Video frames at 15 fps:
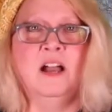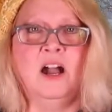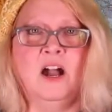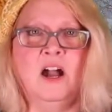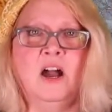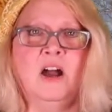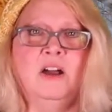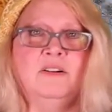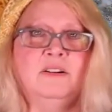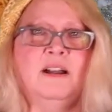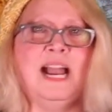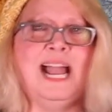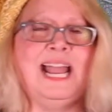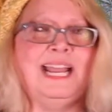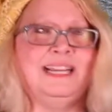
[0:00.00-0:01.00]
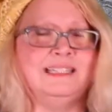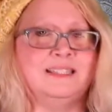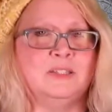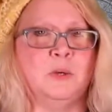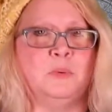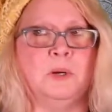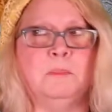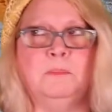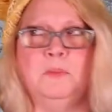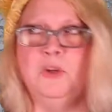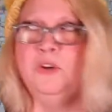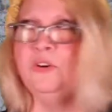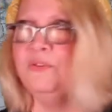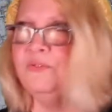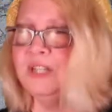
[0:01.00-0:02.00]
All right, so we're
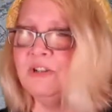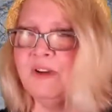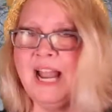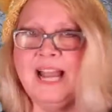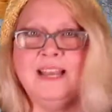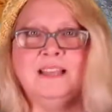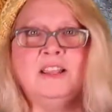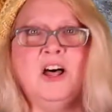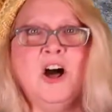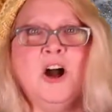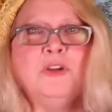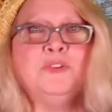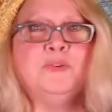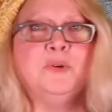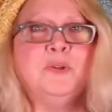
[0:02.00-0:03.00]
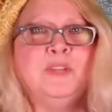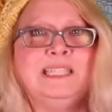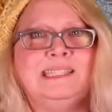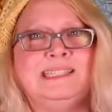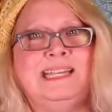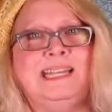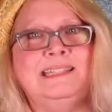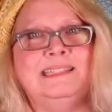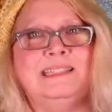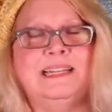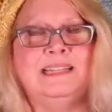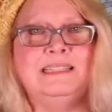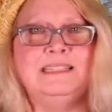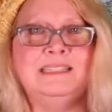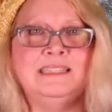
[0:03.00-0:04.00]
moving right along through the
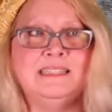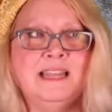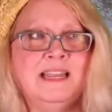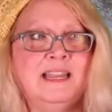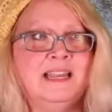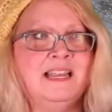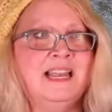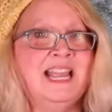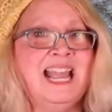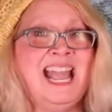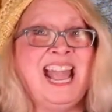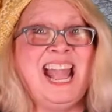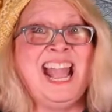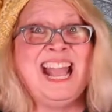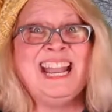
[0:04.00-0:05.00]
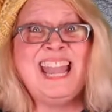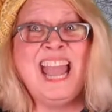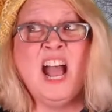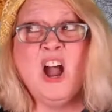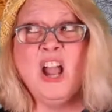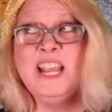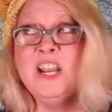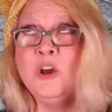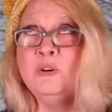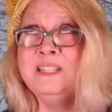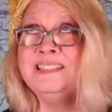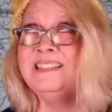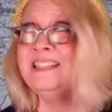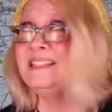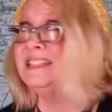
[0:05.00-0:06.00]
seasons. And now I
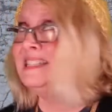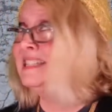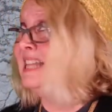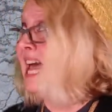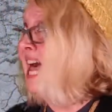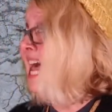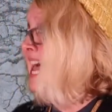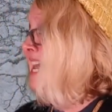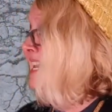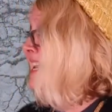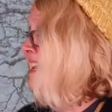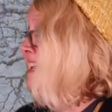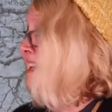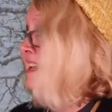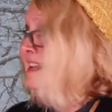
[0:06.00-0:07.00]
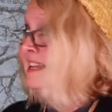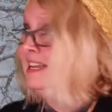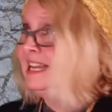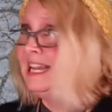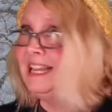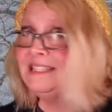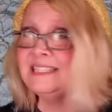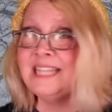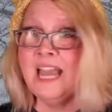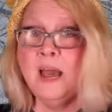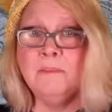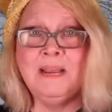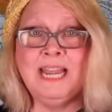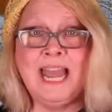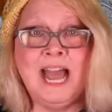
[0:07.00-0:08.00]
notice the sun is
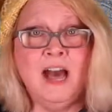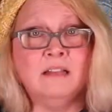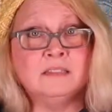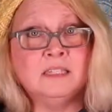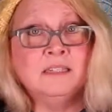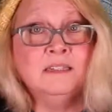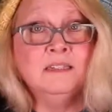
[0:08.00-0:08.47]
coming out.